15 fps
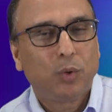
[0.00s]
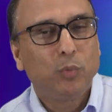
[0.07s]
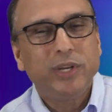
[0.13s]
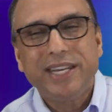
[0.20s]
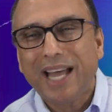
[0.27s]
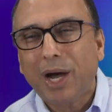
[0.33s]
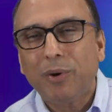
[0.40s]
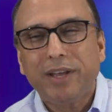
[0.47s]

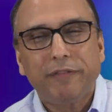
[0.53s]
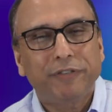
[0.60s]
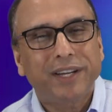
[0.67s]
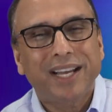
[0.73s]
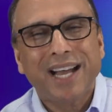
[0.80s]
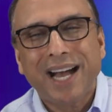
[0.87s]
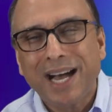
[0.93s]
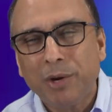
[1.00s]
We now
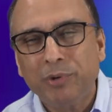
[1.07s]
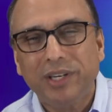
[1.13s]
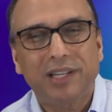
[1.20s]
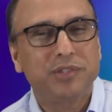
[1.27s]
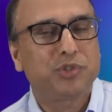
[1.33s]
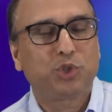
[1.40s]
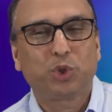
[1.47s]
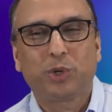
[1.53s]
have
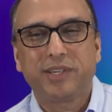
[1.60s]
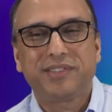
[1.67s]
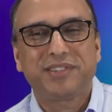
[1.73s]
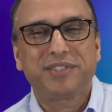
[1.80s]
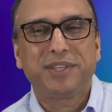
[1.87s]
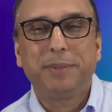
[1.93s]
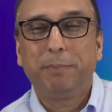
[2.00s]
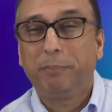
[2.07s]
countless
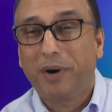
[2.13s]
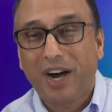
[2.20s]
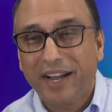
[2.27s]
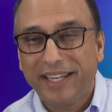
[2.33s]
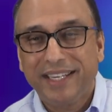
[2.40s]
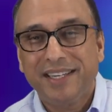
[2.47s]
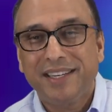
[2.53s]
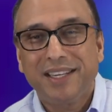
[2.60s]
choices in
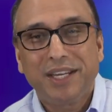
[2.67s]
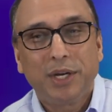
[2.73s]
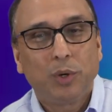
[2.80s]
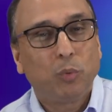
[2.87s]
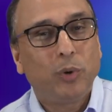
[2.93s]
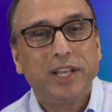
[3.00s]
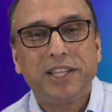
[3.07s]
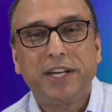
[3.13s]
buying,
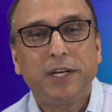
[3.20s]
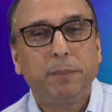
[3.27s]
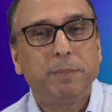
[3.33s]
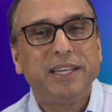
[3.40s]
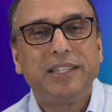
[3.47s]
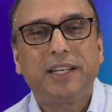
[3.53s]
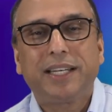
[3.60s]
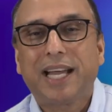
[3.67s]
whether it
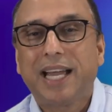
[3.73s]
be the